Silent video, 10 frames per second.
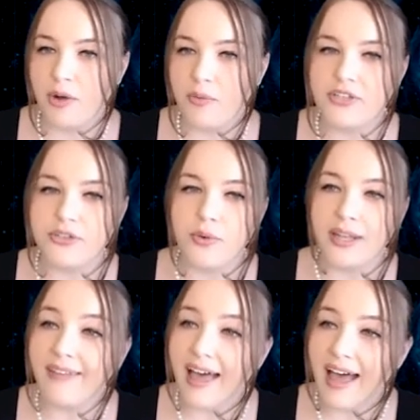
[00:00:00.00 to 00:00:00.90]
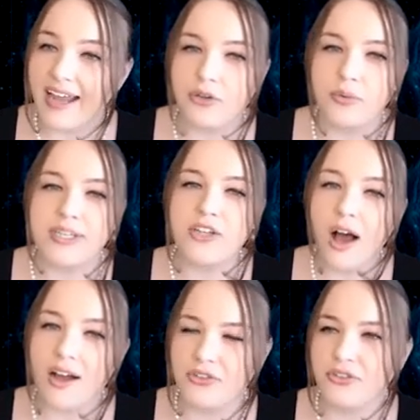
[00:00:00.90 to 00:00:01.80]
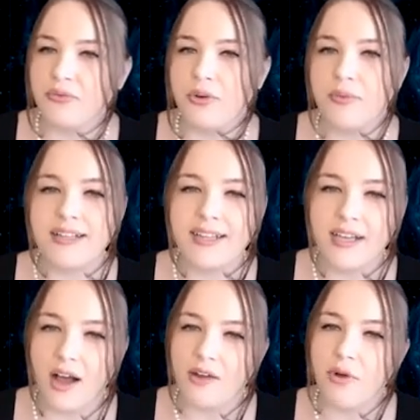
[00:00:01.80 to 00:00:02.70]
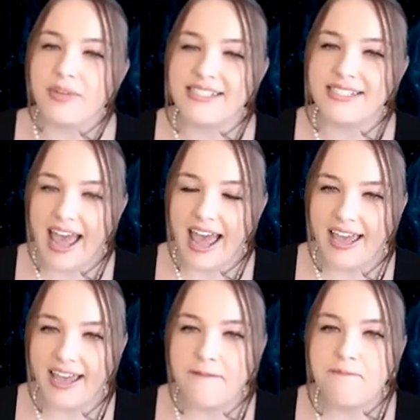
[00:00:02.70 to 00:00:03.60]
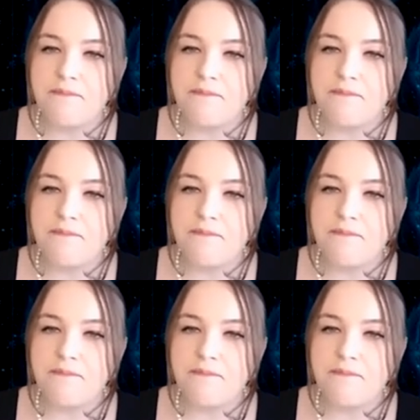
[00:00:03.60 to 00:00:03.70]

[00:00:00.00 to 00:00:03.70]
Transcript: what we do online, who we talk to, what we click on, what we say,